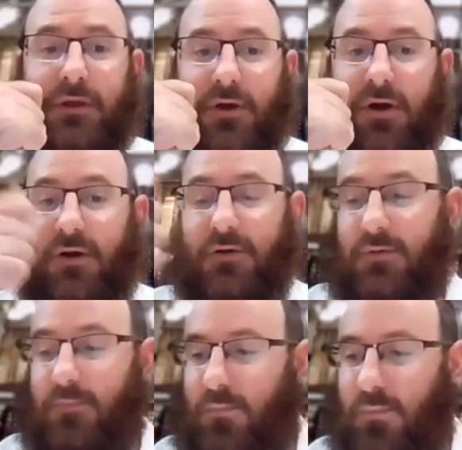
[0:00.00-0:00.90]
think, oh,
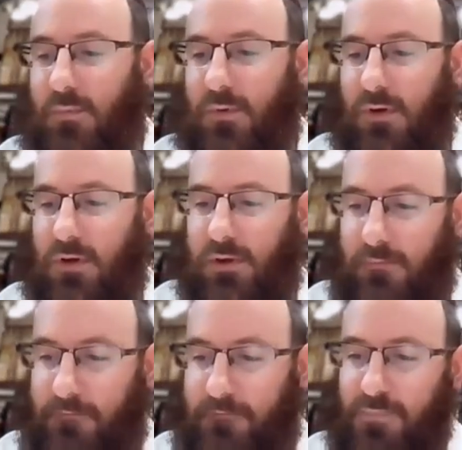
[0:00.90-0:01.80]

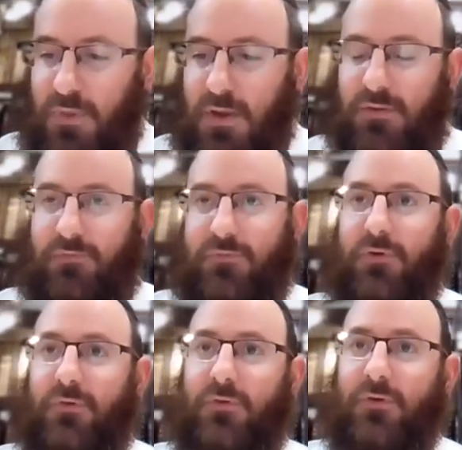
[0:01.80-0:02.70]
um, the
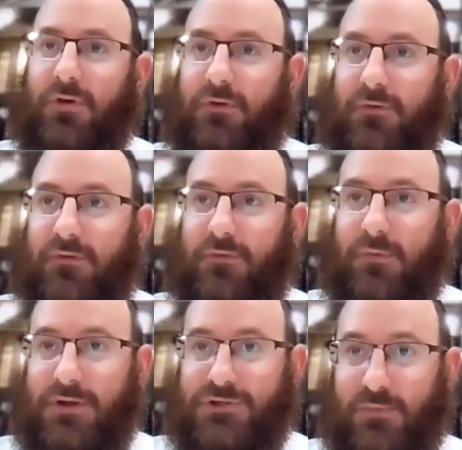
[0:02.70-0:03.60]
first luchis. This is
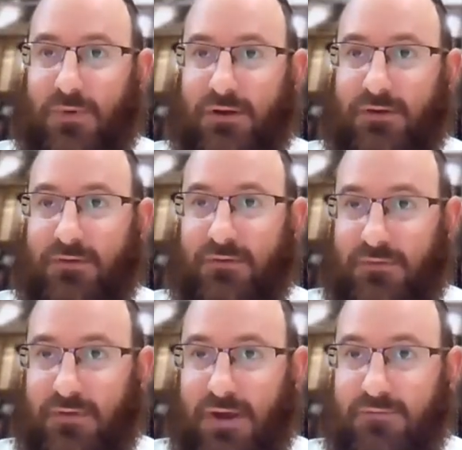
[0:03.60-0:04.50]
what Hashem wanted
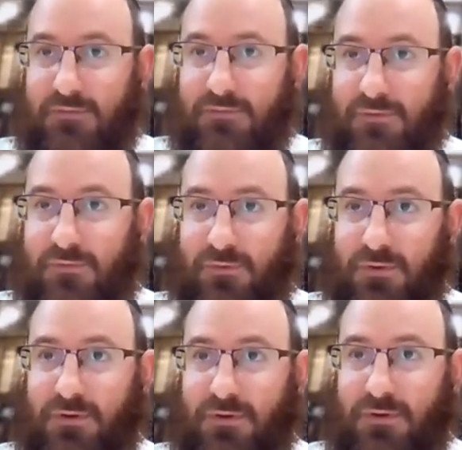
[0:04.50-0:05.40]
to have the first
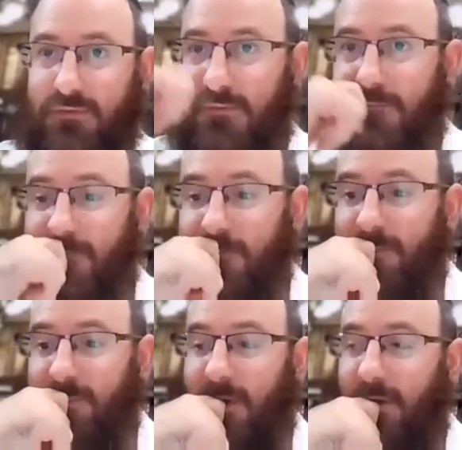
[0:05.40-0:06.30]
luchis. Hmm.
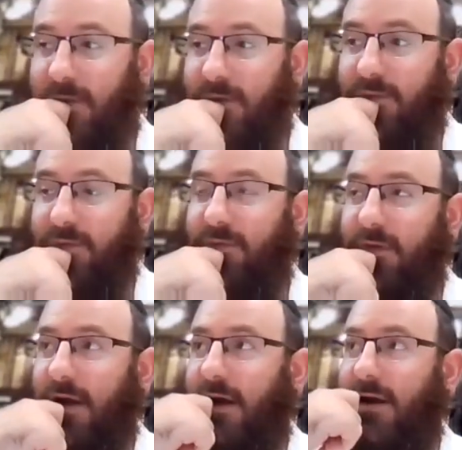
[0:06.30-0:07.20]
This
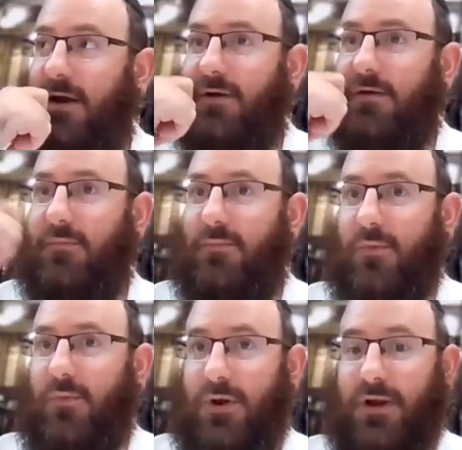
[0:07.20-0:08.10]
is, uh,
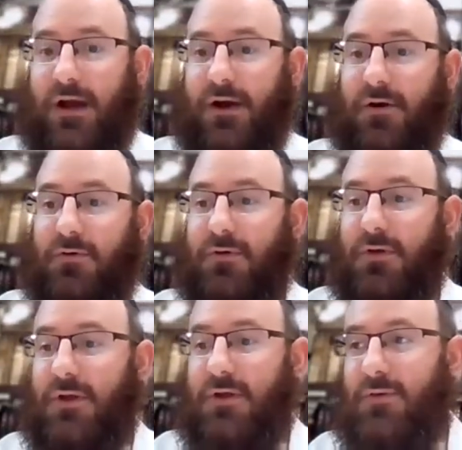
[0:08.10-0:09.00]
but now